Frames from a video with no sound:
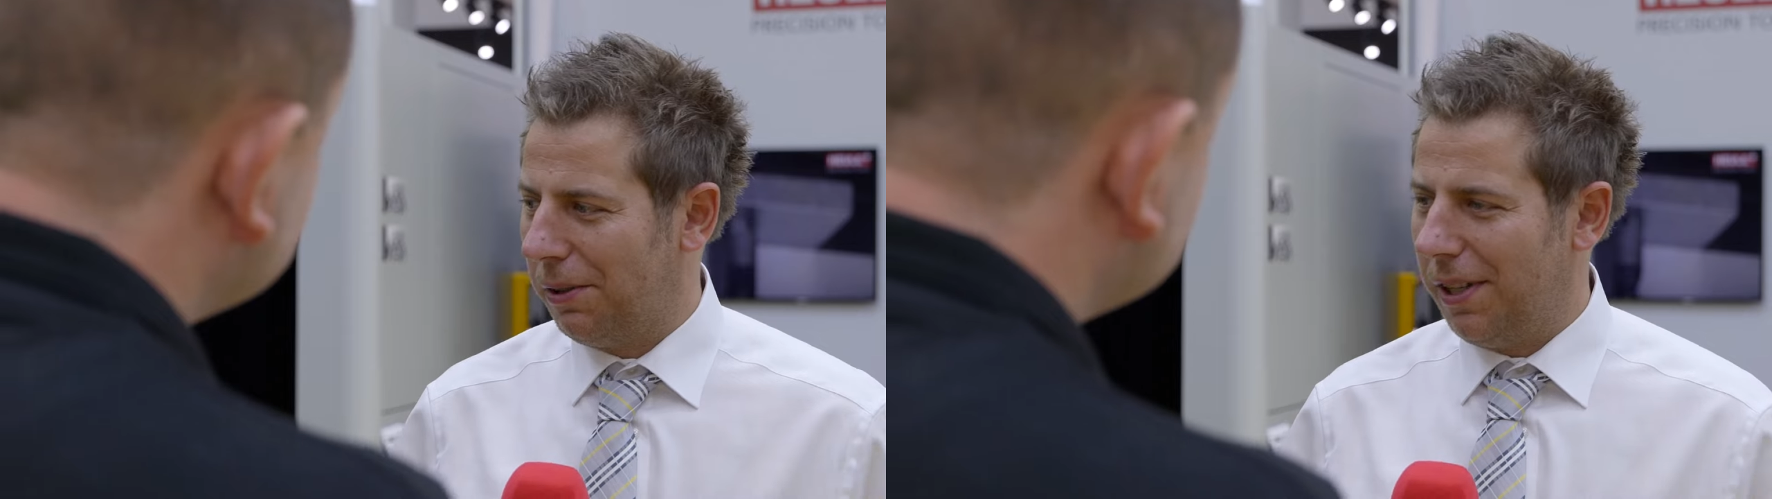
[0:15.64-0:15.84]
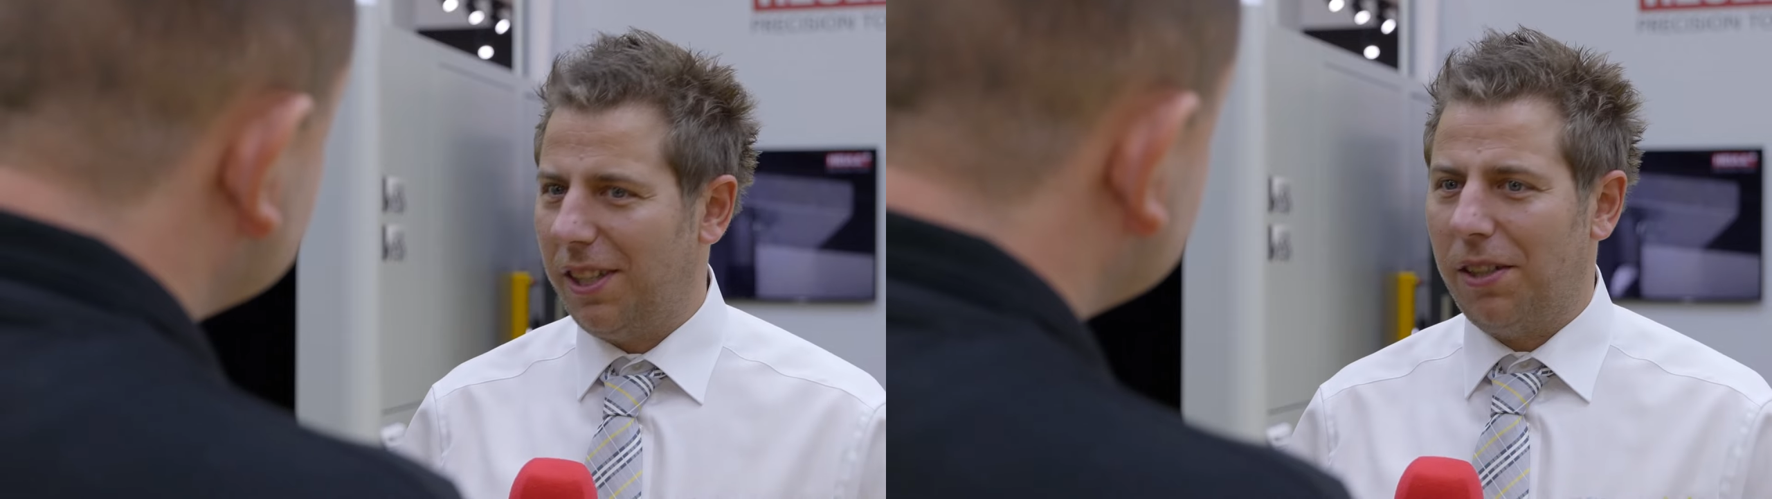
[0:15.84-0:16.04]

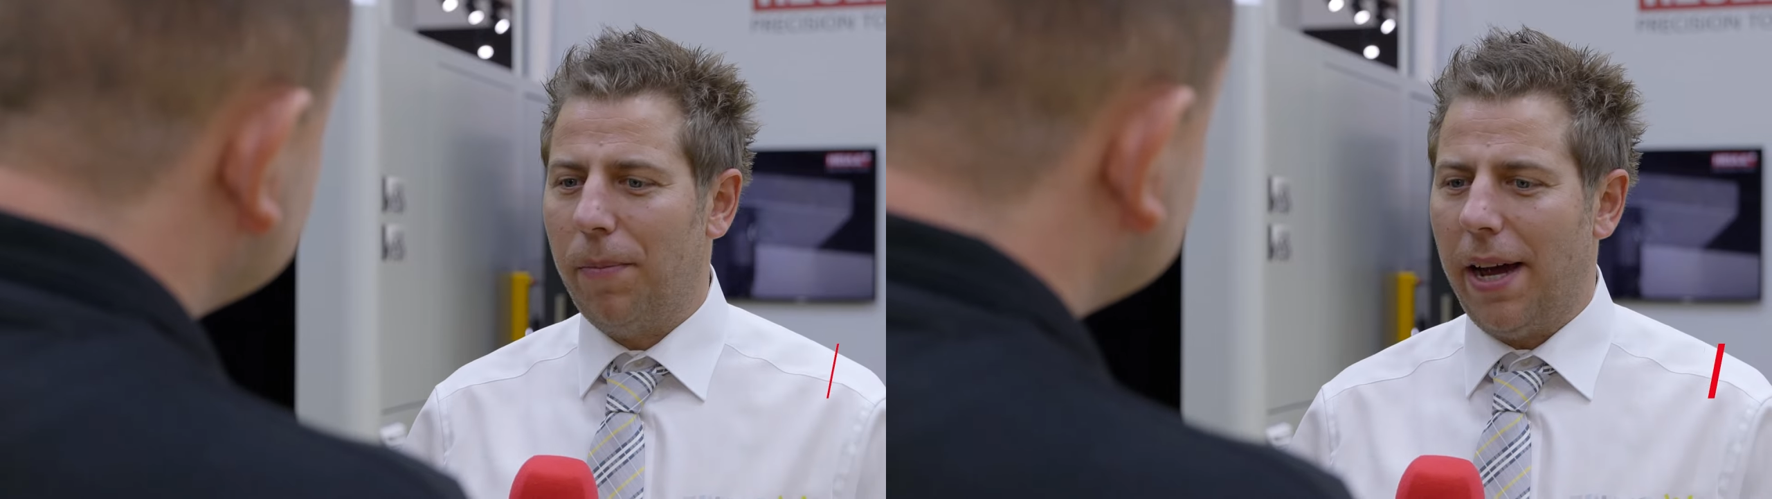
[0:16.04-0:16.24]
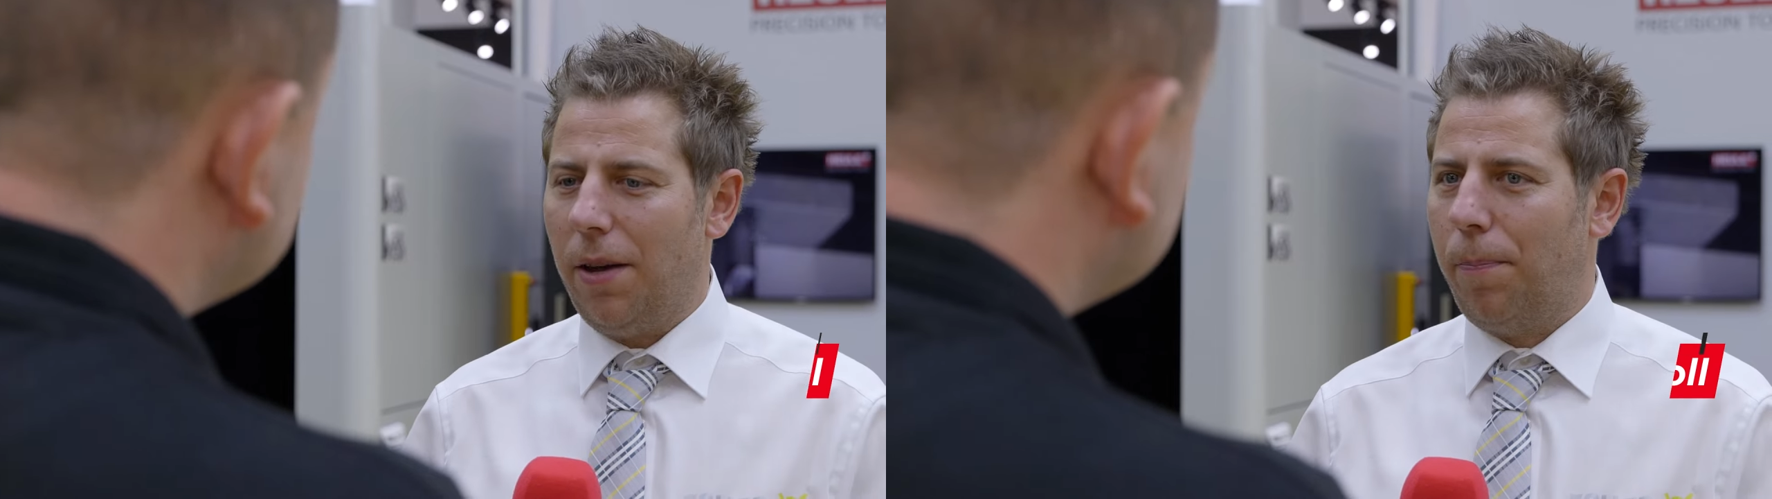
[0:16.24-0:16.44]
this is, in
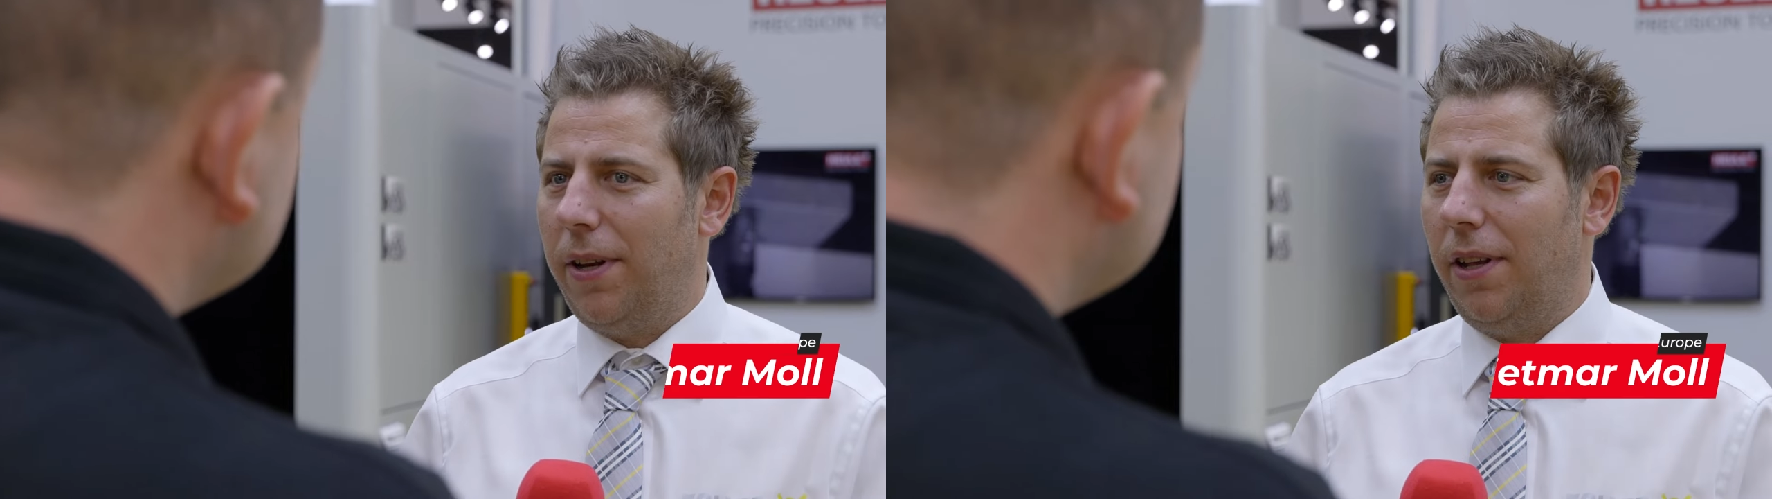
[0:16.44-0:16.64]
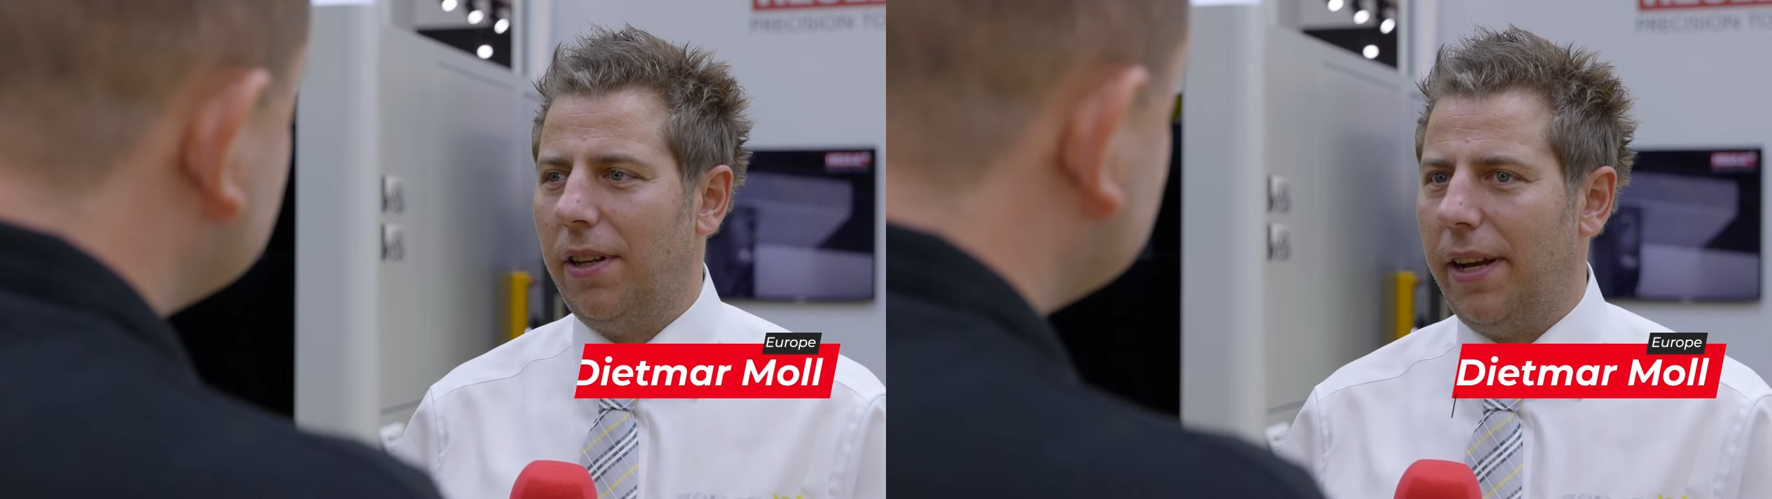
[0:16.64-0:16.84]
my
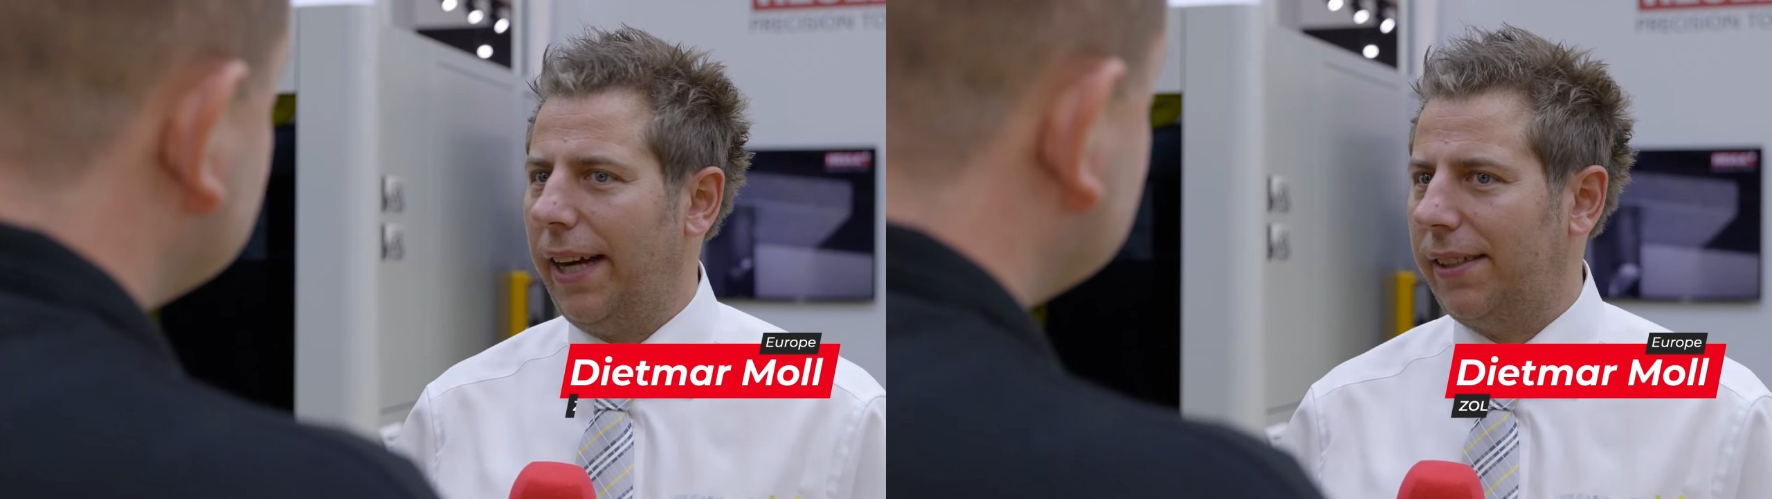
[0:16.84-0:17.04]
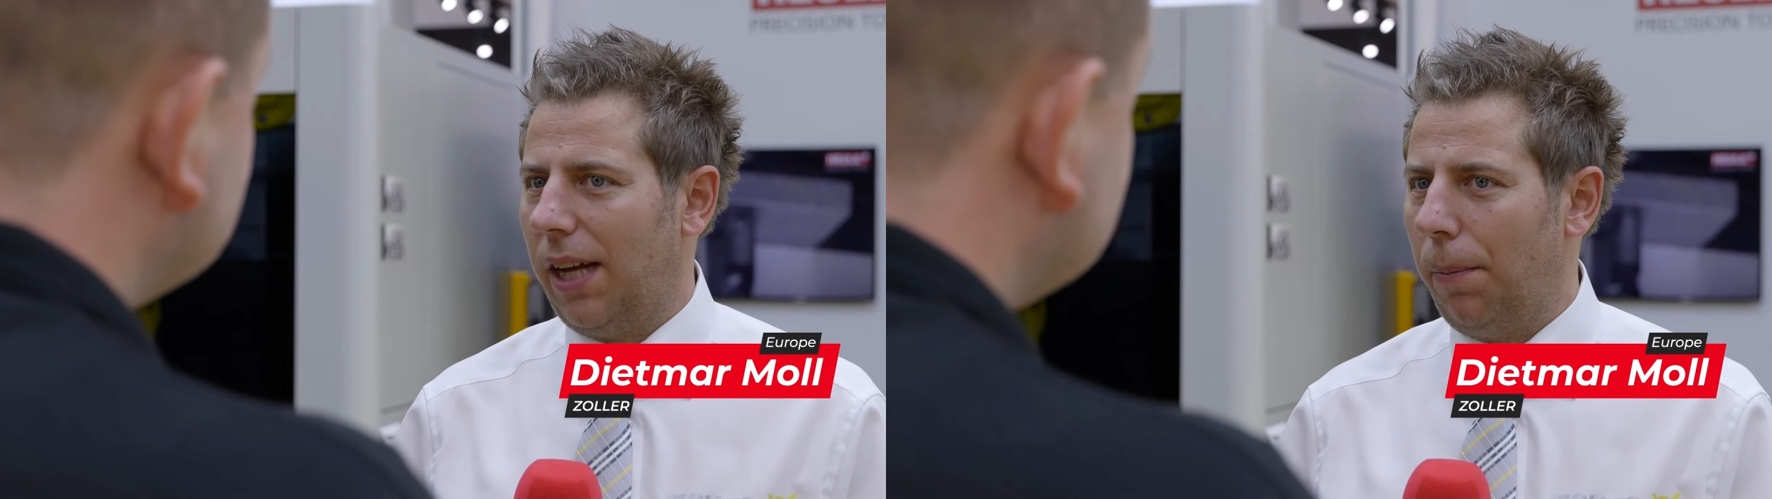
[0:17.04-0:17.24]
opinion, the
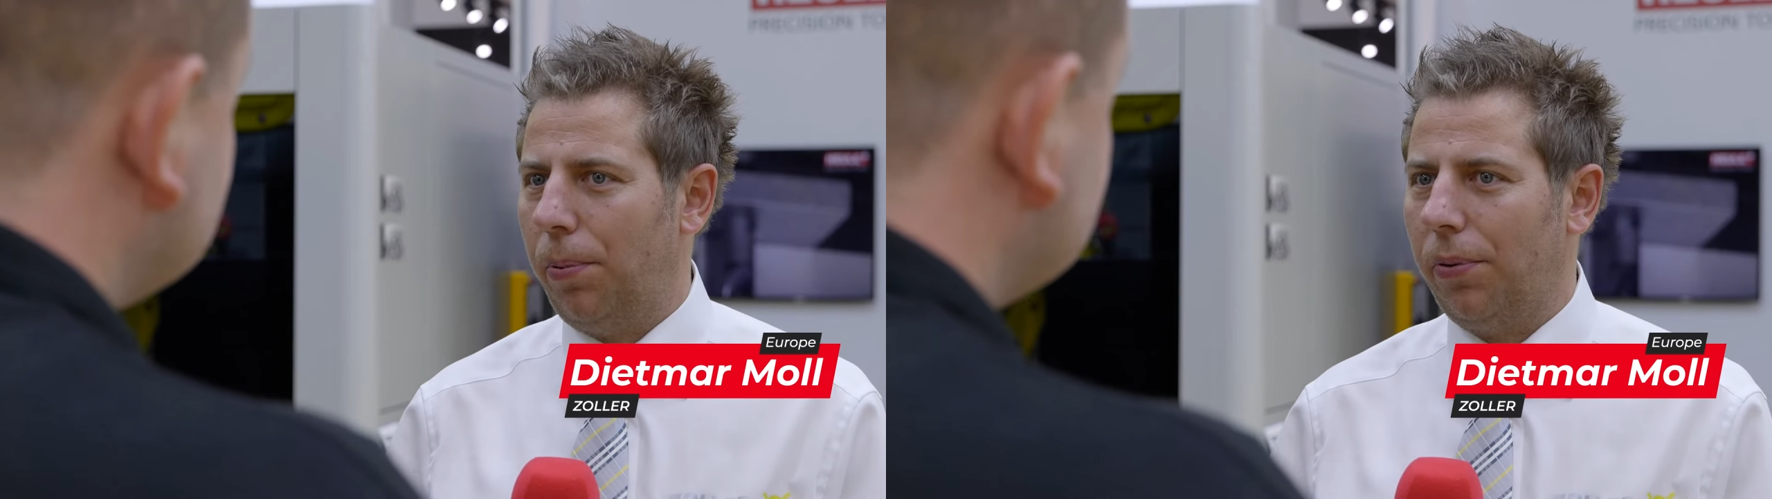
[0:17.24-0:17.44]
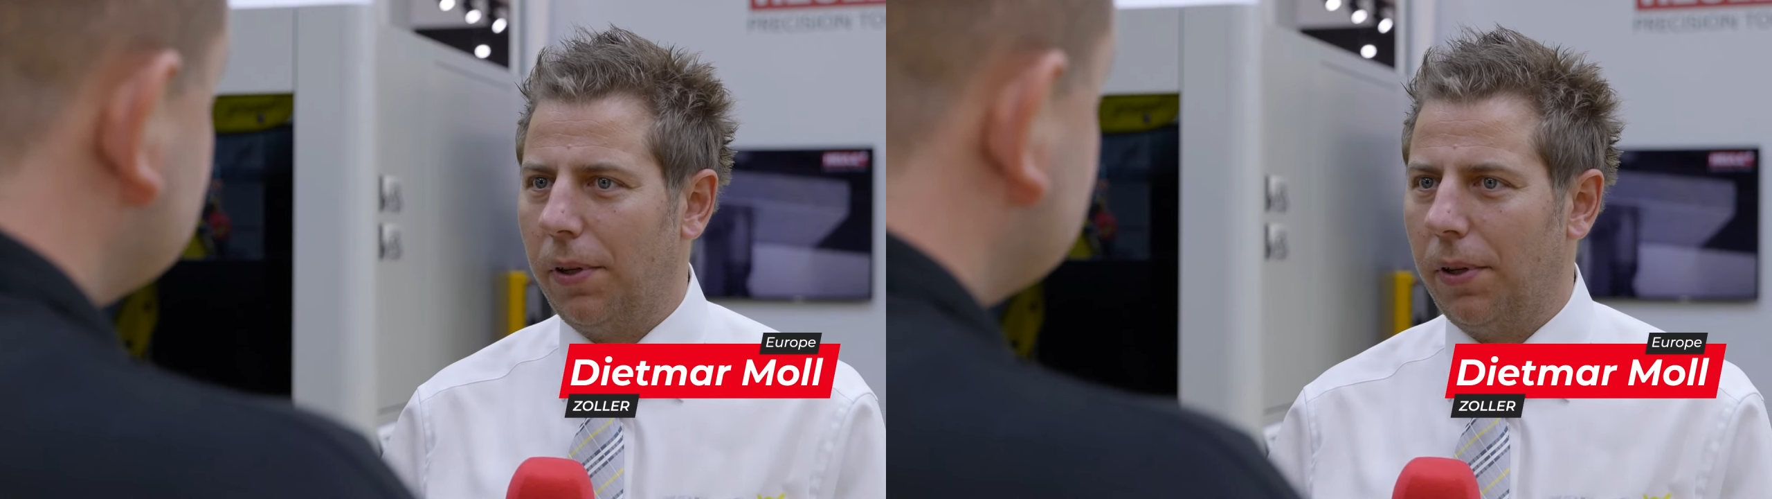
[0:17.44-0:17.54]
next step,